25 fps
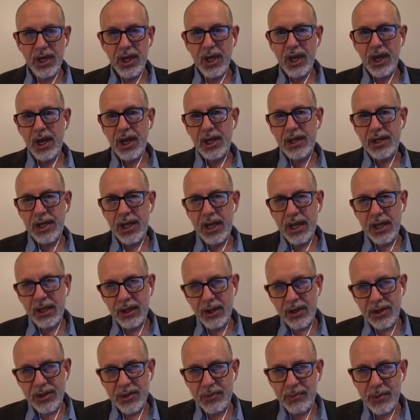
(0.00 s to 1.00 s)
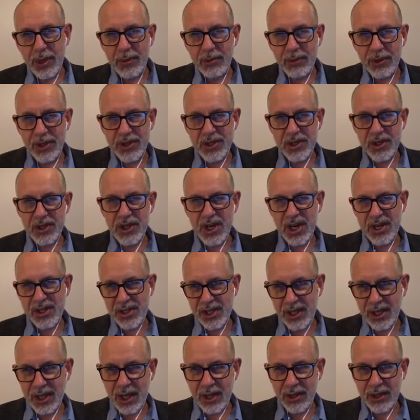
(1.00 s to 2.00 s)
And lots of people are
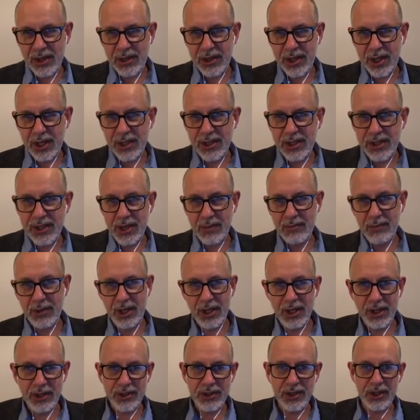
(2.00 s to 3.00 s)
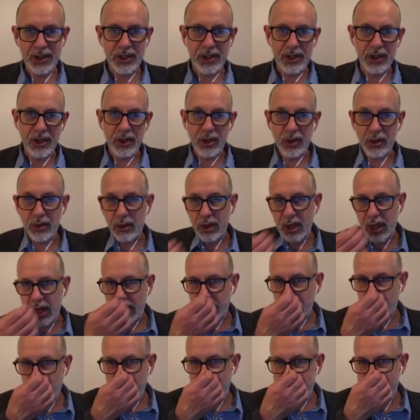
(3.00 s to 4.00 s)
suggesting other things similar to Kahoot, like
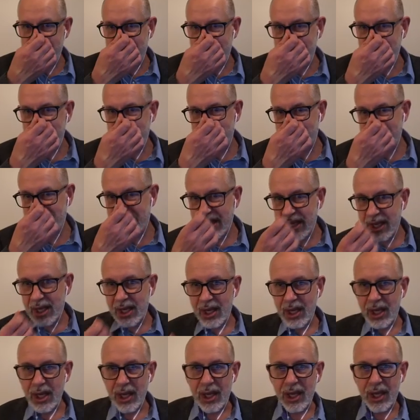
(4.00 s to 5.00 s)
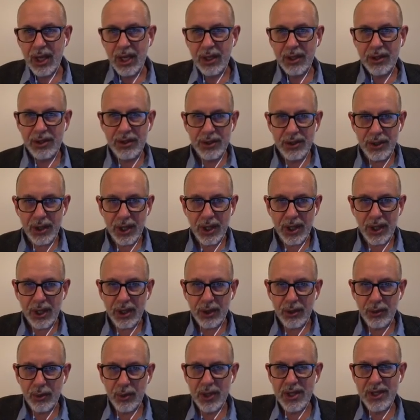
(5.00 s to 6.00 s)
Quizlet and
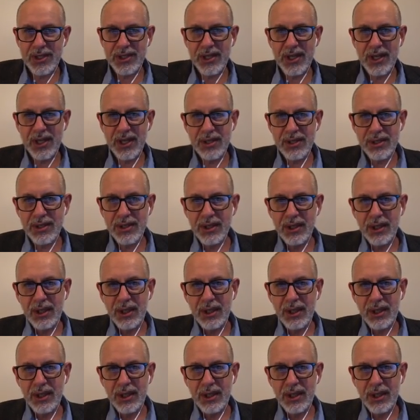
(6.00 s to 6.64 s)
quizzes.